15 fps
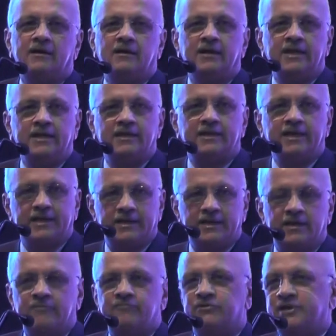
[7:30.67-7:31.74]
in
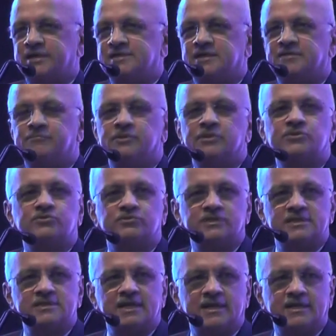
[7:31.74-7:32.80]
Kerala, for example, through
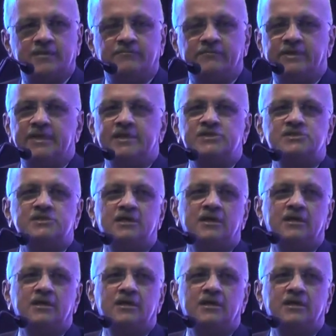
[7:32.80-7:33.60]
the startup village,